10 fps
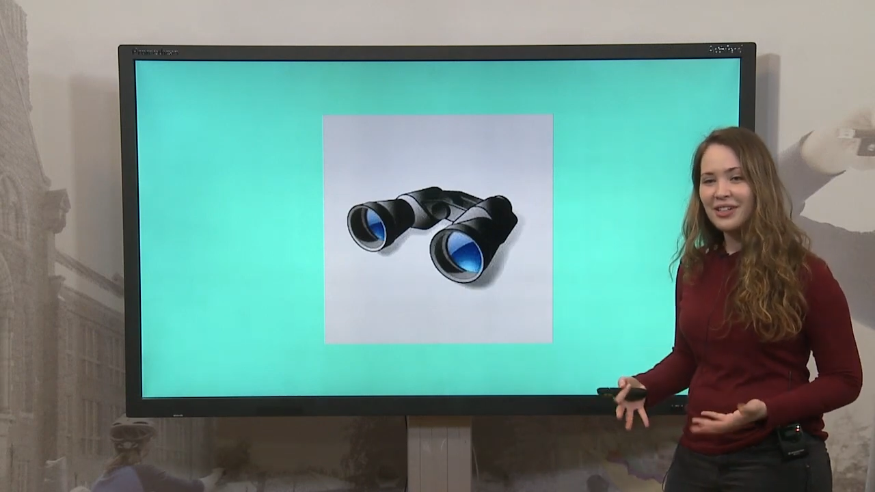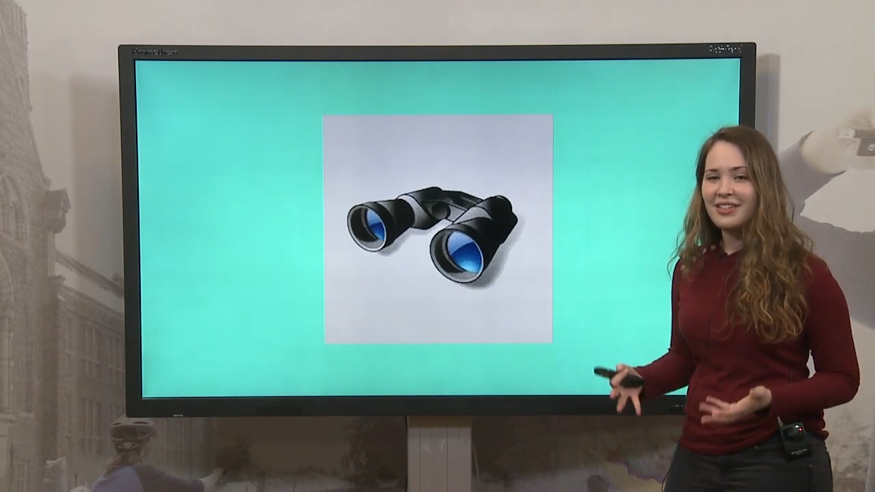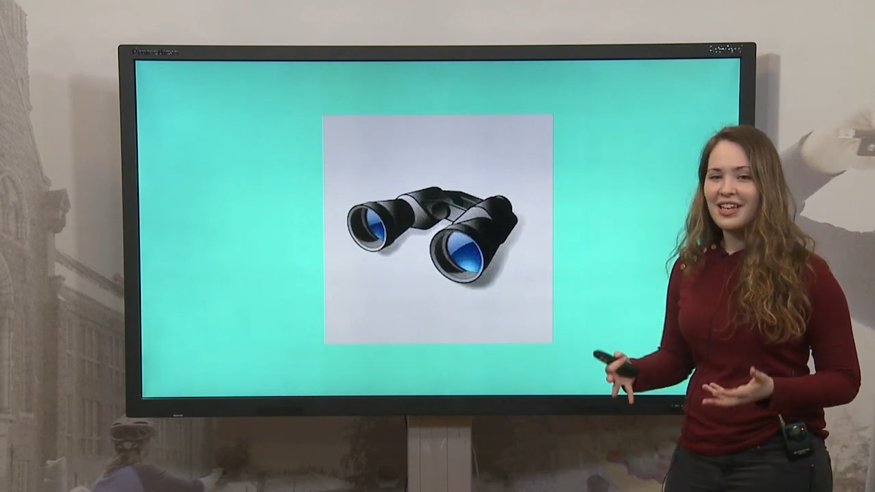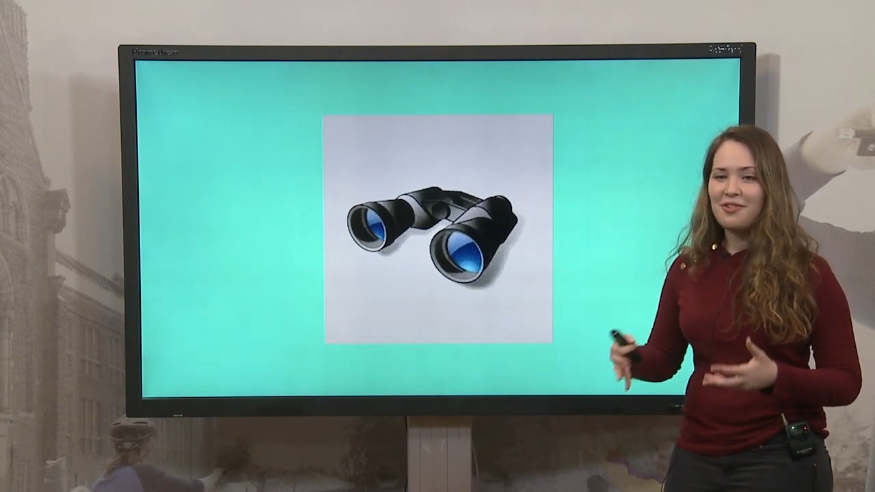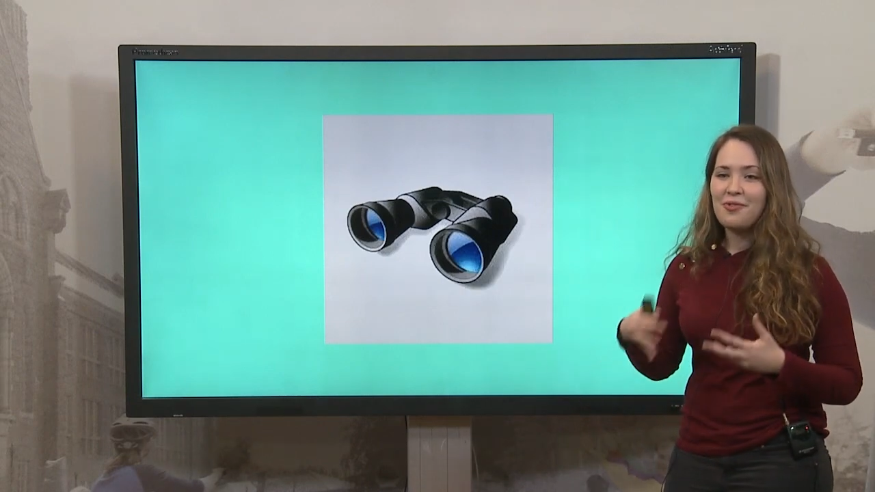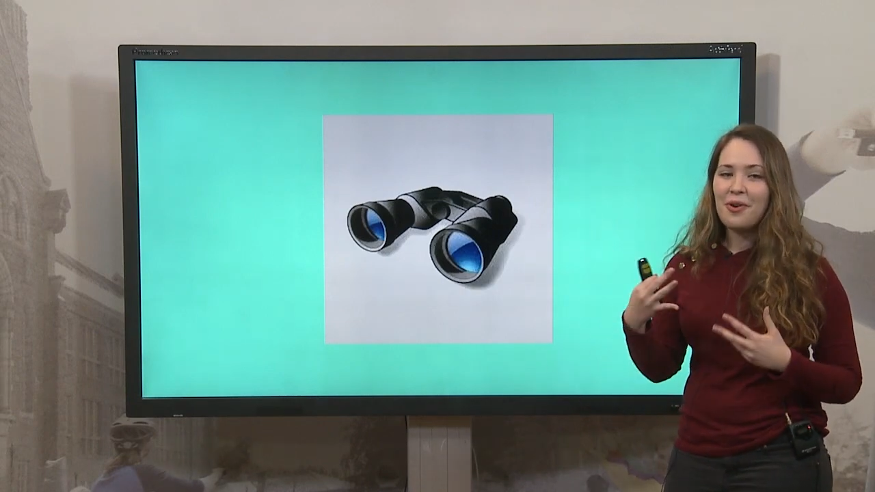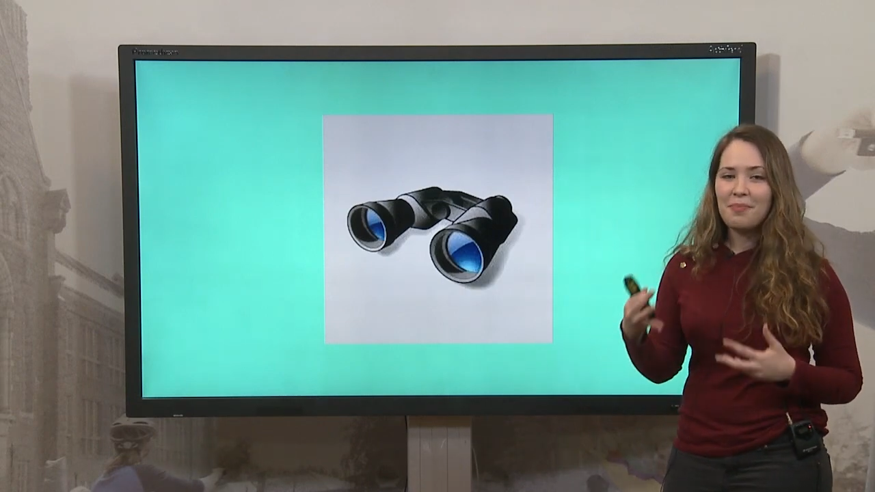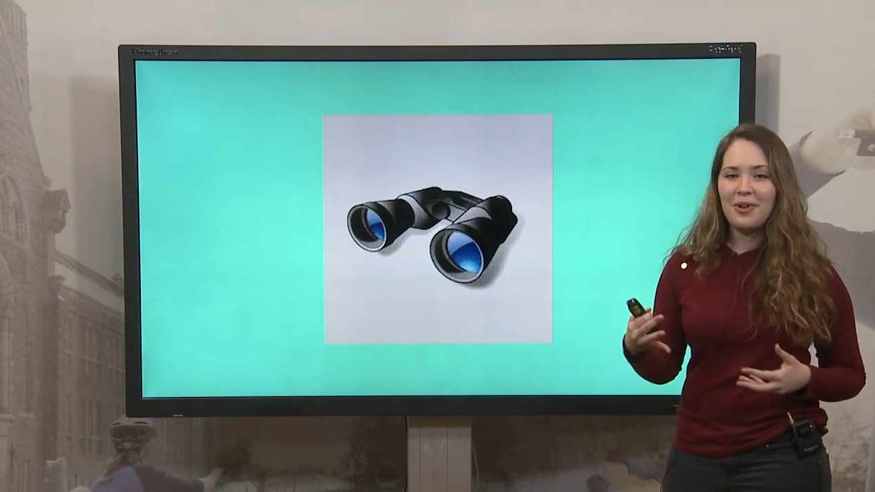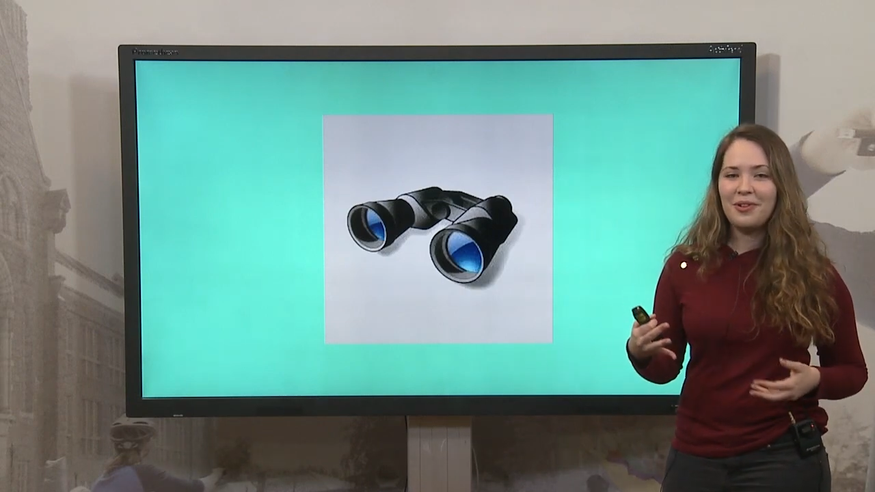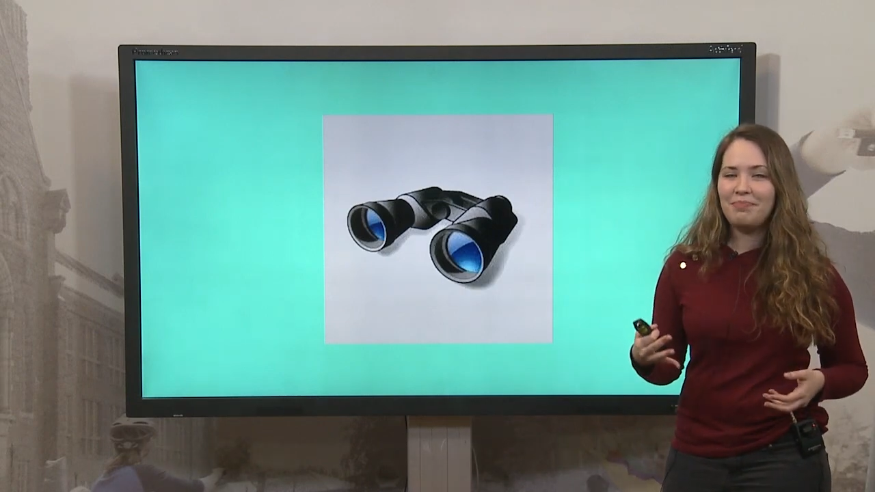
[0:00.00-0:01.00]
the
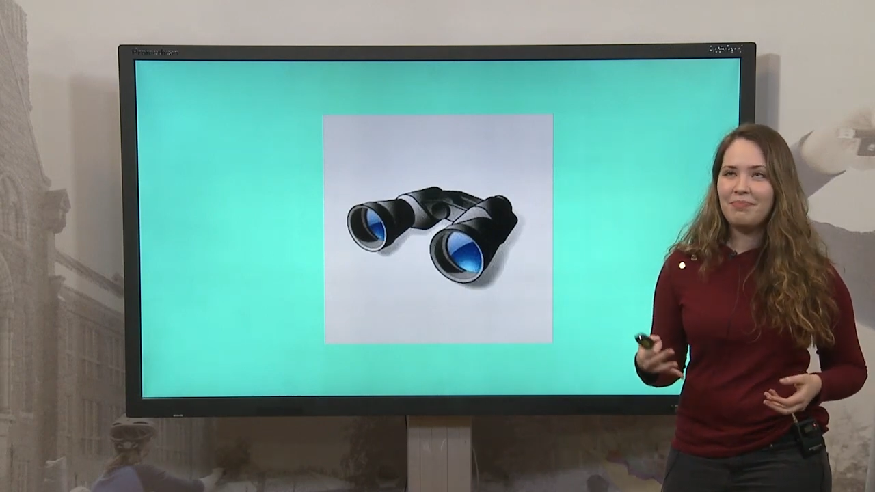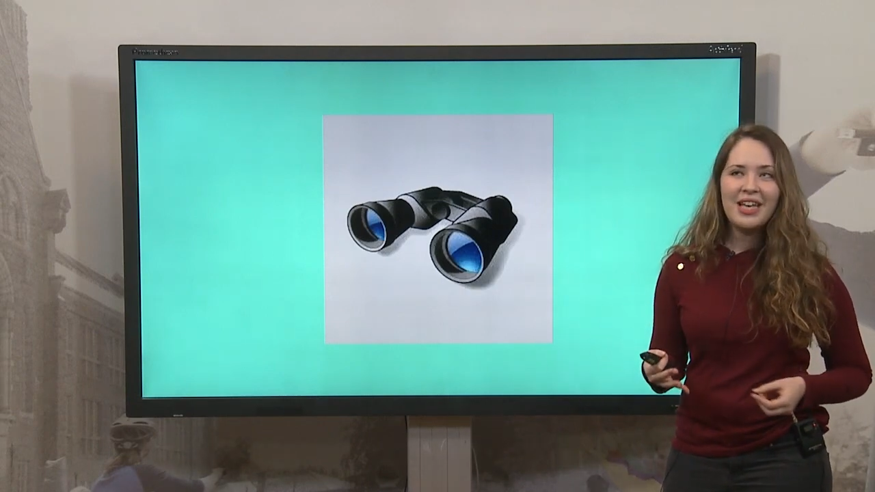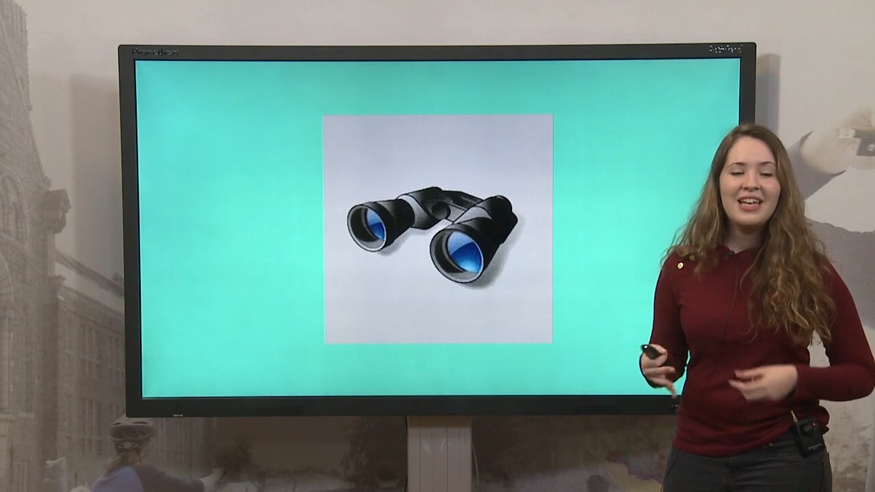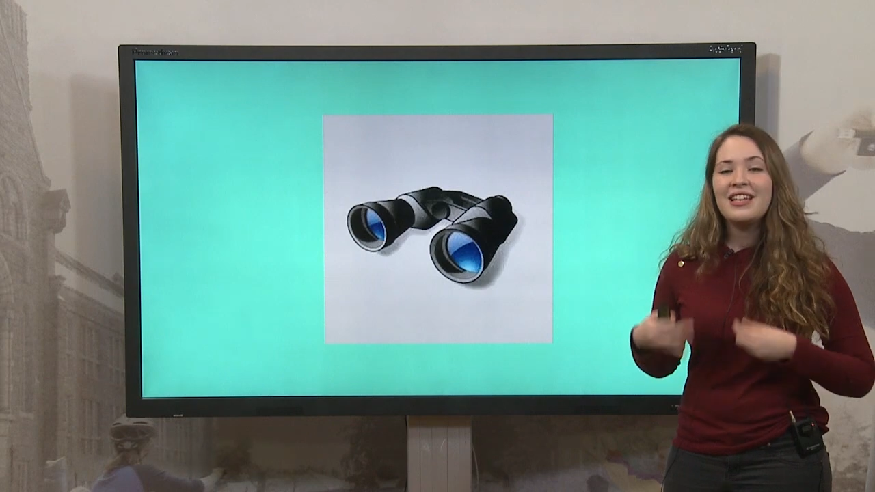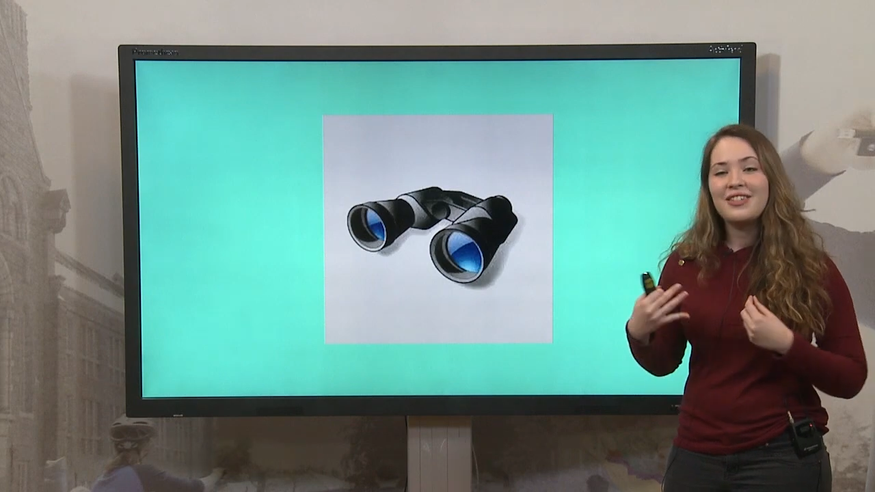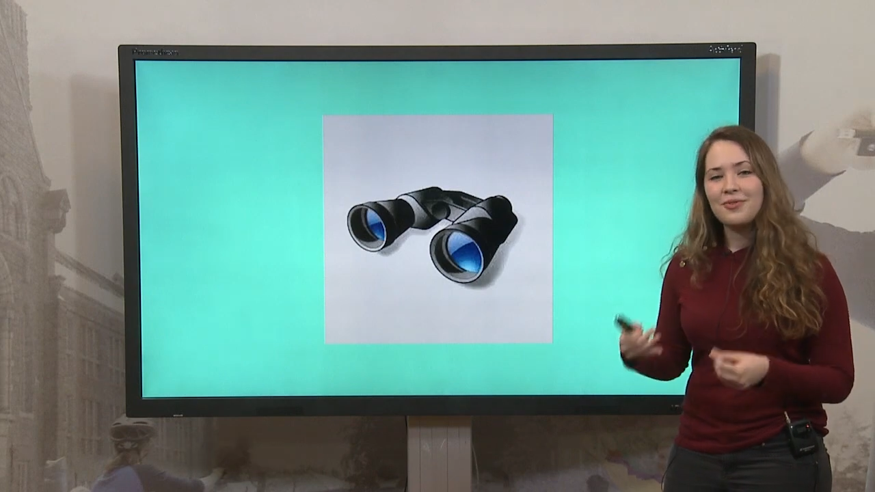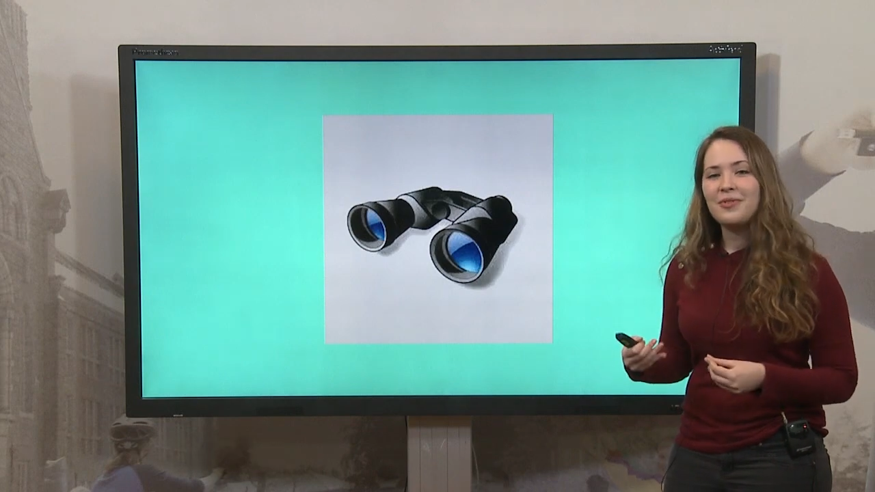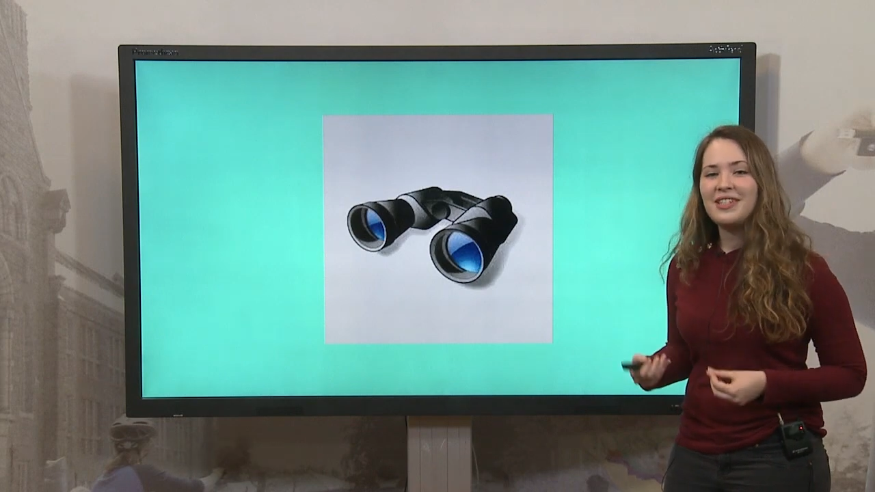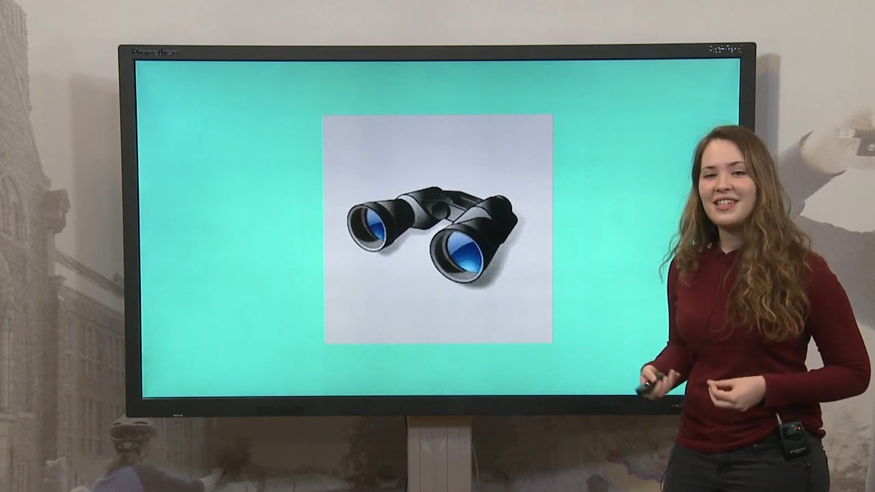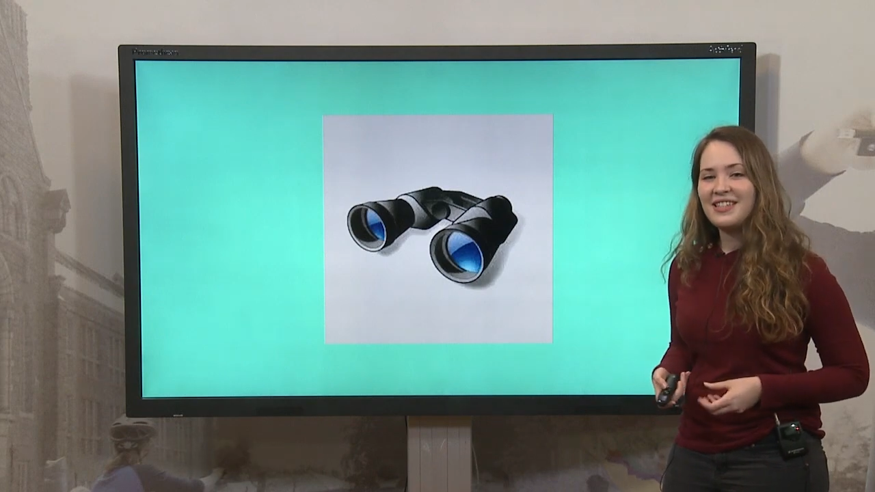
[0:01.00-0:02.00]
normal
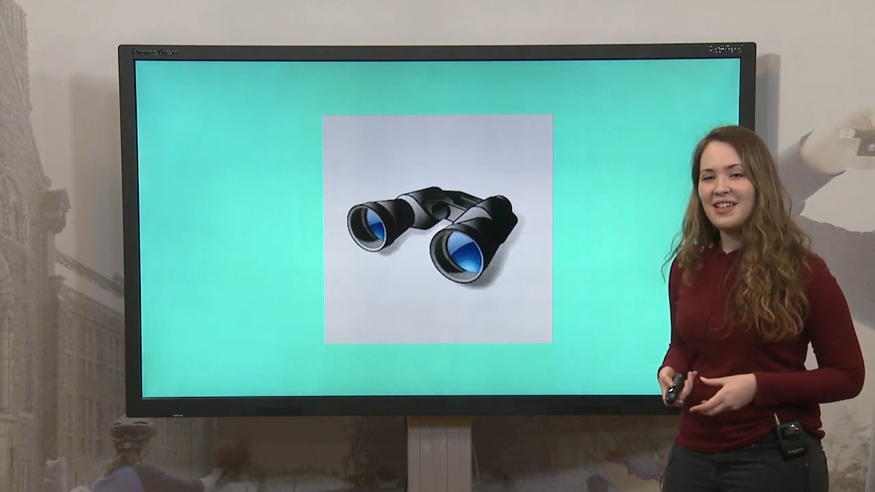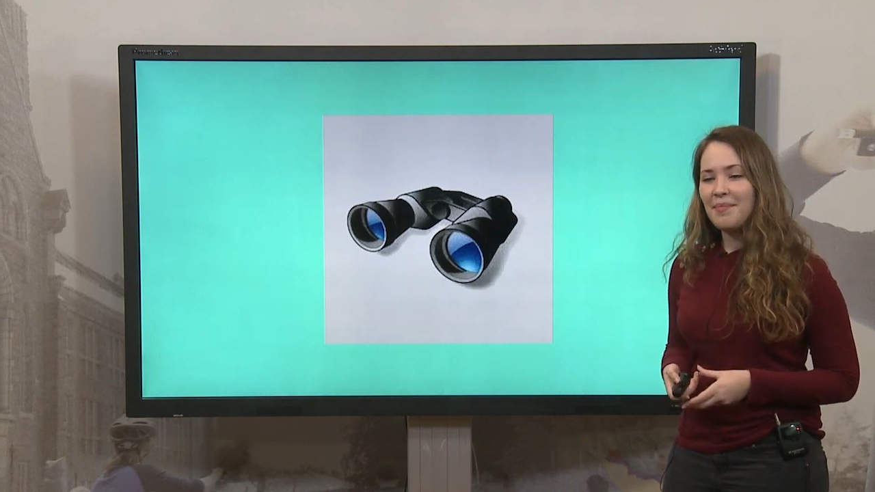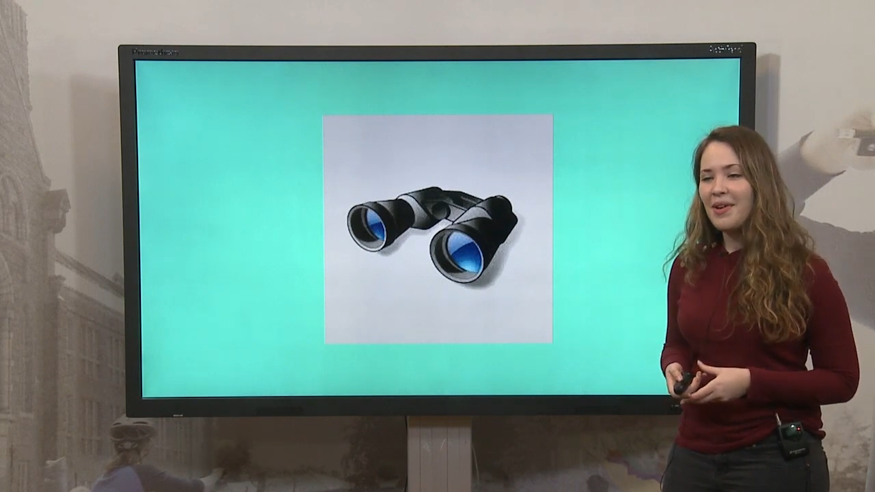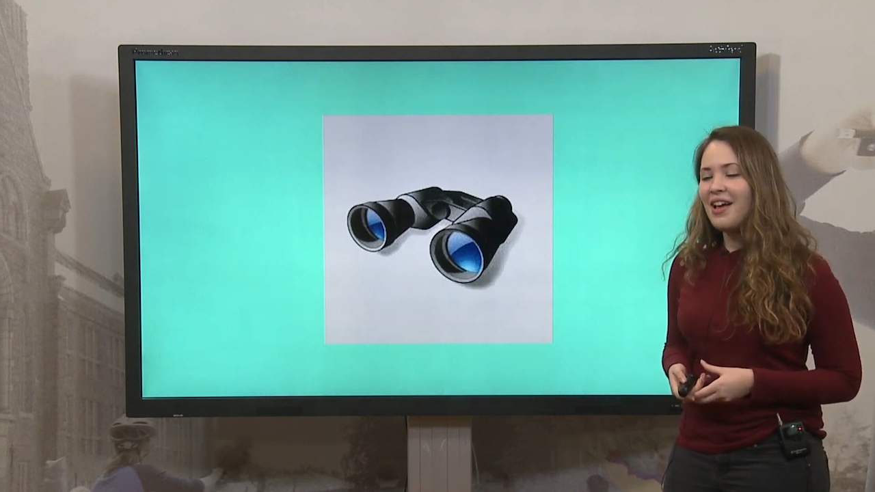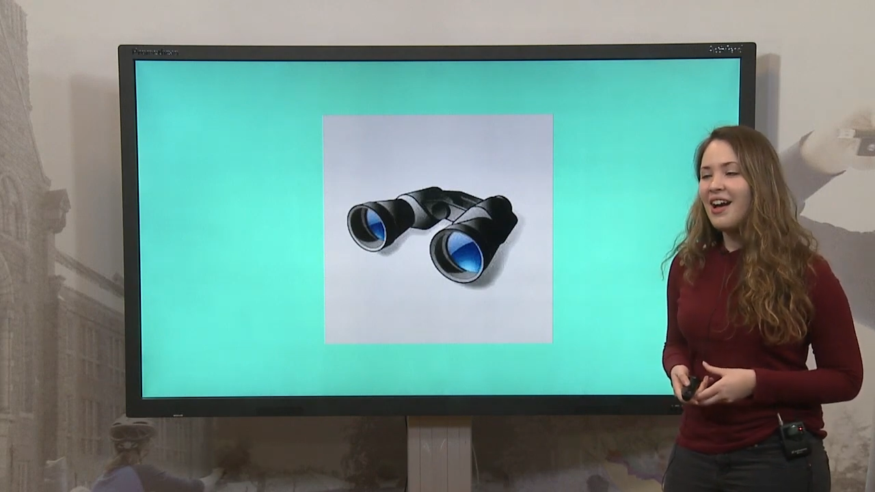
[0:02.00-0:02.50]
school system,